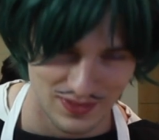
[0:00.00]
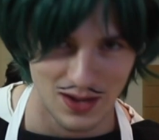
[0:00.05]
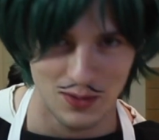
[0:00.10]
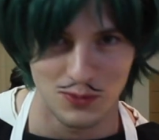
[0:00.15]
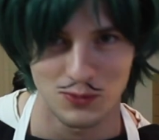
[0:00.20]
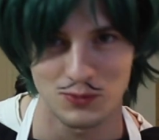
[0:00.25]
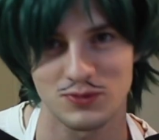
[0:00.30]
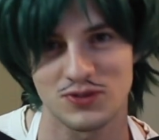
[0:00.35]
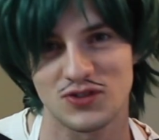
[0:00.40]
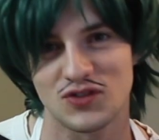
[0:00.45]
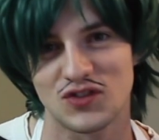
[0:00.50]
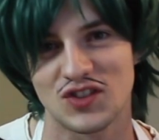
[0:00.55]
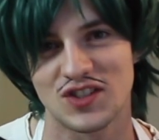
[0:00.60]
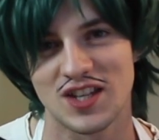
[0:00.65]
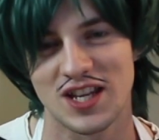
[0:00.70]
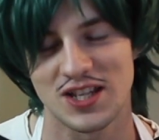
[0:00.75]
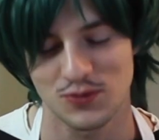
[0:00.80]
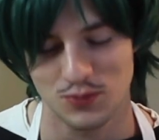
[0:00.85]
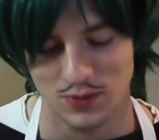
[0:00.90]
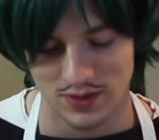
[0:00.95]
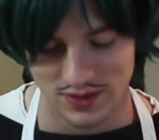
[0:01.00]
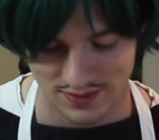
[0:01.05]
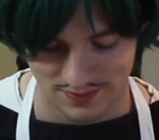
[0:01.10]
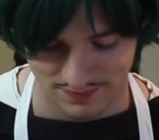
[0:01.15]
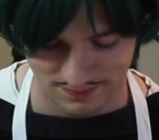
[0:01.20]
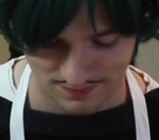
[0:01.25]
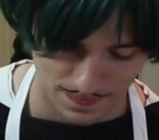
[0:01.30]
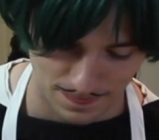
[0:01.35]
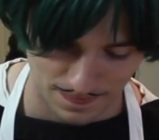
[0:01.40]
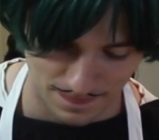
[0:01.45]
I want just to test one.
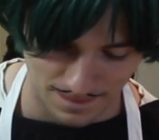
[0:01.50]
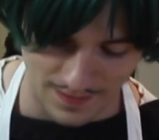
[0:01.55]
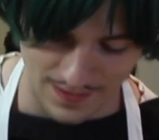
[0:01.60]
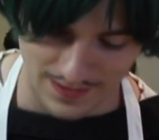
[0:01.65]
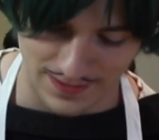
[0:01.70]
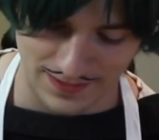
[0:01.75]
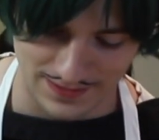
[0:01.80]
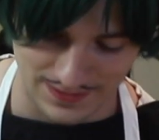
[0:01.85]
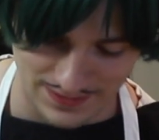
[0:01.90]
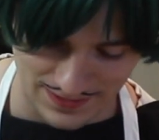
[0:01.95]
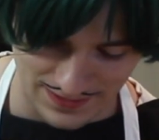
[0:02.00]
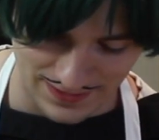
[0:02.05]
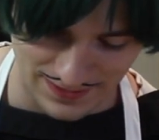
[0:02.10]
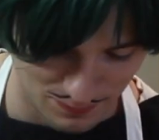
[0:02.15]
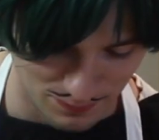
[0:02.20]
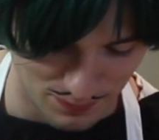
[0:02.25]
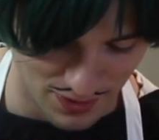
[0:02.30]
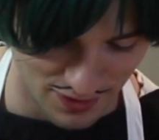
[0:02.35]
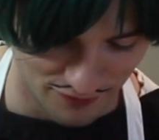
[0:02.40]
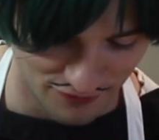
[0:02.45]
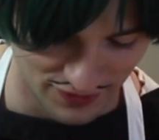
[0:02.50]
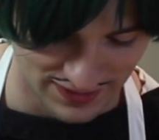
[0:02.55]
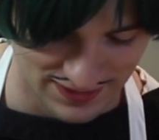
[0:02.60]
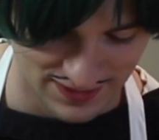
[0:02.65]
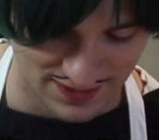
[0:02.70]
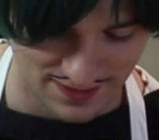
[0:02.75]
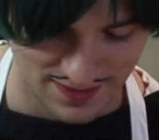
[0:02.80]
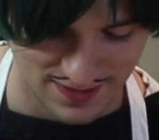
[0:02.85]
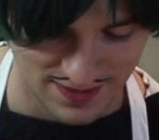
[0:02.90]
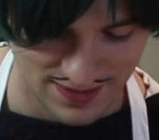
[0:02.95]

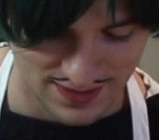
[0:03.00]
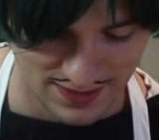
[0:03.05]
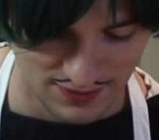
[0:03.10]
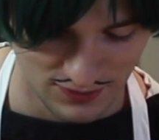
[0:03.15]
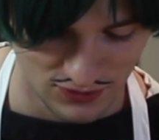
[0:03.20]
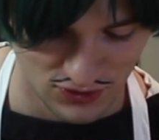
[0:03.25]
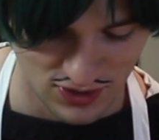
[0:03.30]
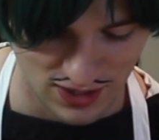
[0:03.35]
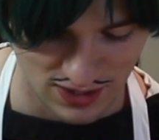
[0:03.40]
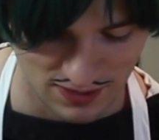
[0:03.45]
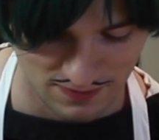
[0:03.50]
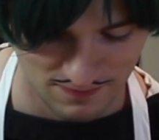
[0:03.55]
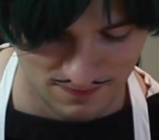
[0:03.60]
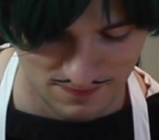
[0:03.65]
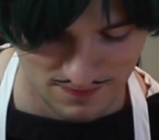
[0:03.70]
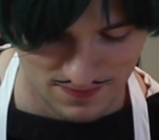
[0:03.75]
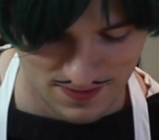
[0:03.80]
Perfect. I'm just gonna...